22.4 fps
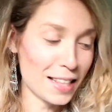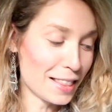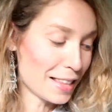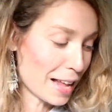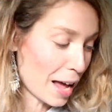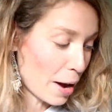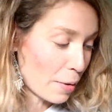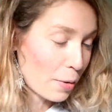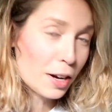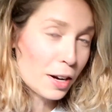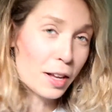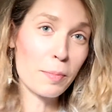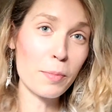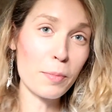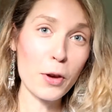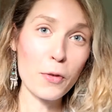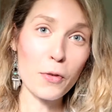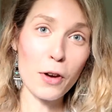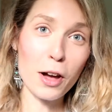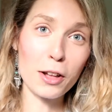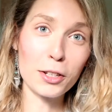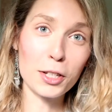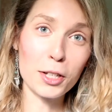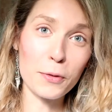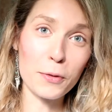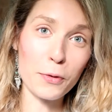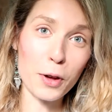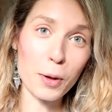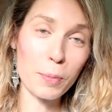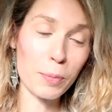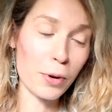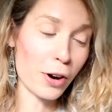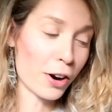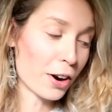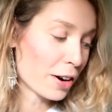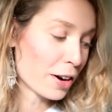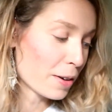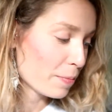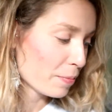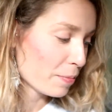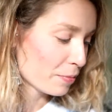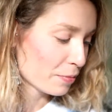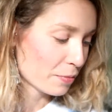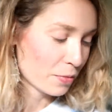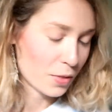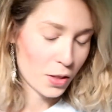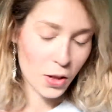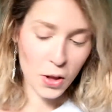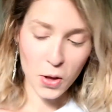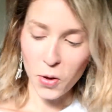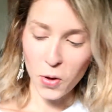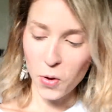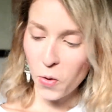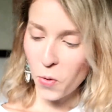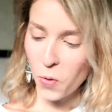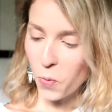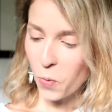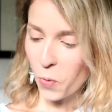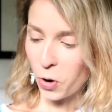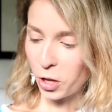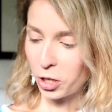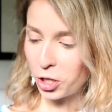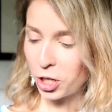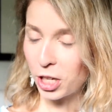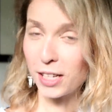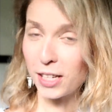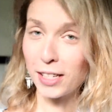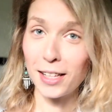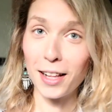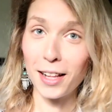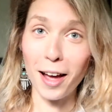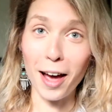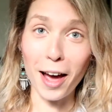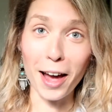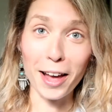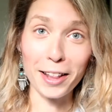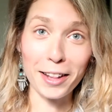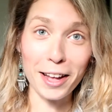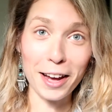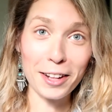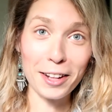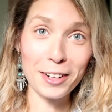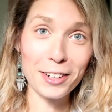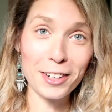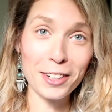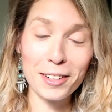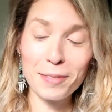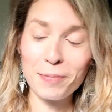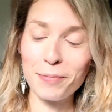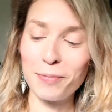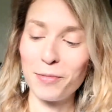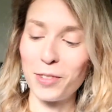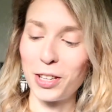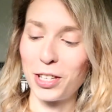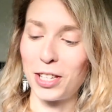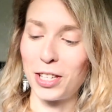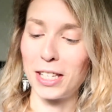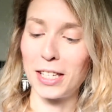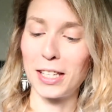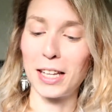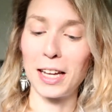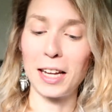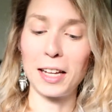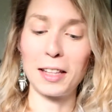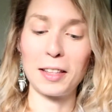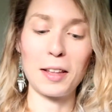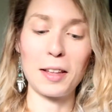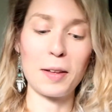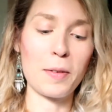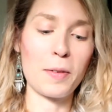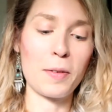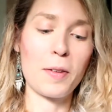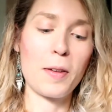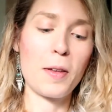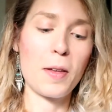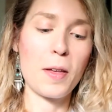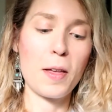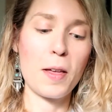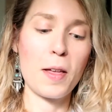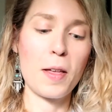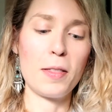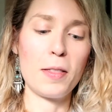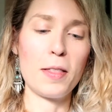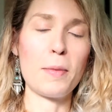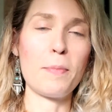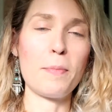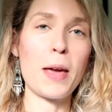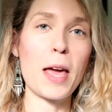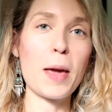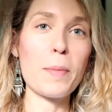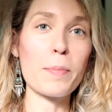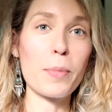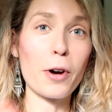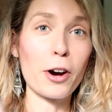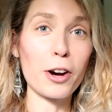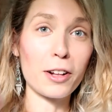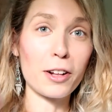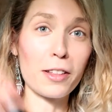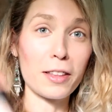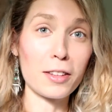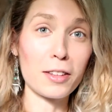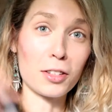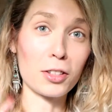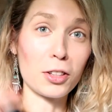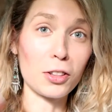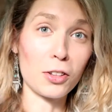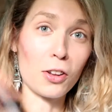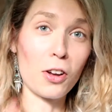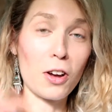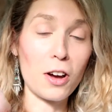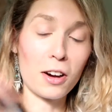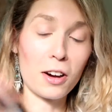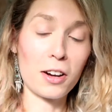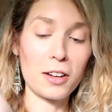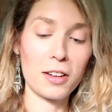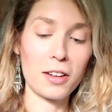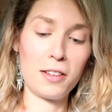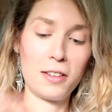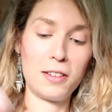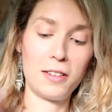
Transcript: we're gonna move on to the fun part, which is the highlighter. This is like the main part of this look.